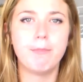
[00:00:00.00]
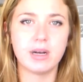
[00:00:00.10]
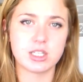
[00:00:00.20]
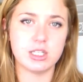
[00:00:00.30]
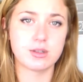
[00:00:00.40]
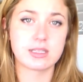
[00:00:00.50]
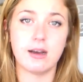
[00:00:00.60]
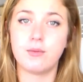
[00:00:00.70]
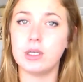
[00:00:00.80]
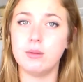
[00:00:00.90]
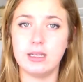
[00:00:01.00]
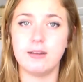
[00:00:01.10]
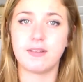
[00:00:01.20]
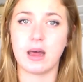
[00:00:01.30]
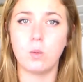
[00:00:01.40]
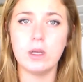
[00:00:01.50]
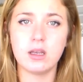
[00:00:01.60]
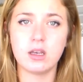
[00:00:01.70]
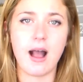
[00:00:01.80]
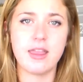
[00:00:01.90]
Budget yourself what you need for that
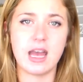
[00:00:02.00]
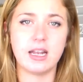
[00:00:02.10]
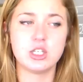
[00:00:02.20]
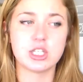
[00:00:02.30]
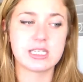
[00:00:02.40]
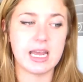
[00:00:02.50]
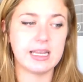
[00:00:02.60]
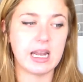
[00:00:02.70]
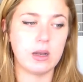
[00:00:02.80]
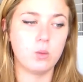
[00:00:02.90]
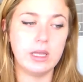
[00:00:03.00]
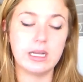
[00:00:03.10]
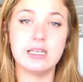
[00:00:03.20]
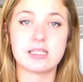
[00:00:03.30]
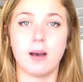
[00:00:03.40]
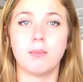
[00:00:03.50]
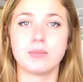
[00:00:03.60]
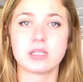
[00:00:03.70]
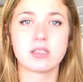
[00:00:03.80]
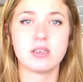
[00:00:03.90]
week, and then just take it out in weekly sums.